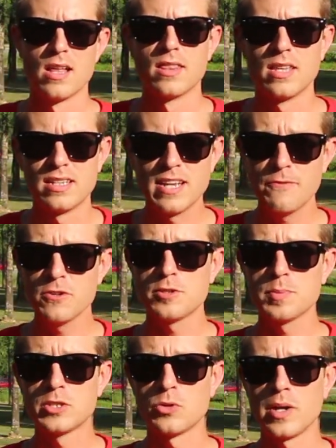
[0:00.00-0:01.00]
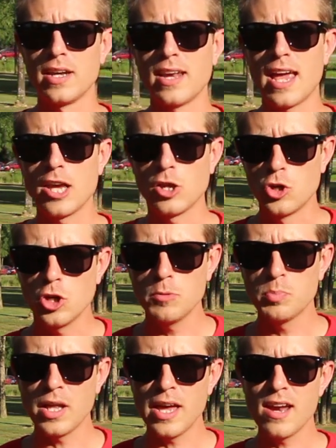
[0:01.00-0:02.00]
The difference between a
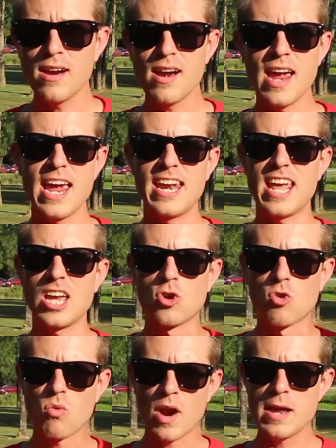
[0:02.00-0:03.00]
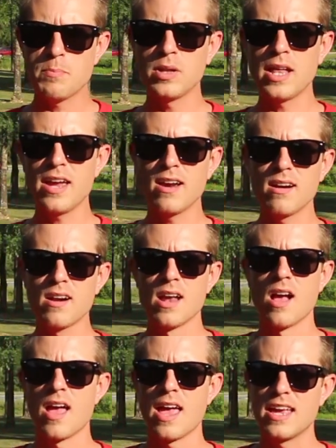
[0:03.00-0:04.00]
good player and a great player
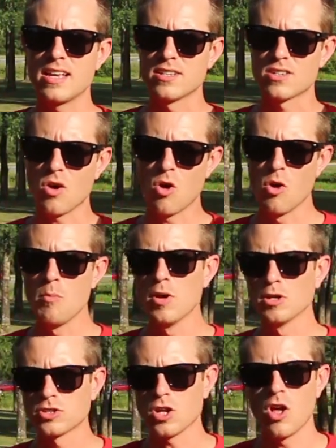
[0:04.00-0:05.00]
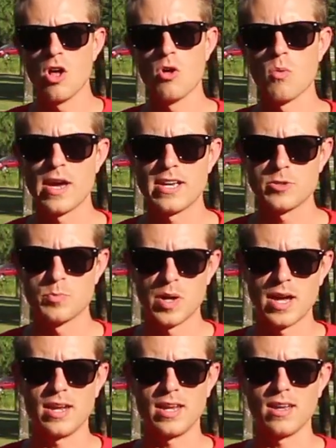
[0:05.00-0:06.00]
is almost always
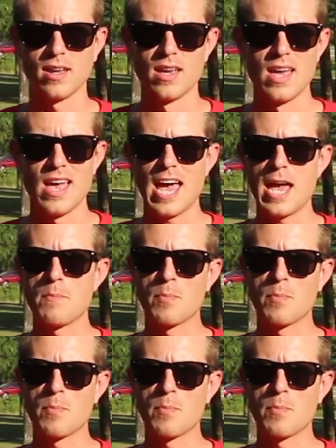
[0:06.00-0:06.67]
putting. A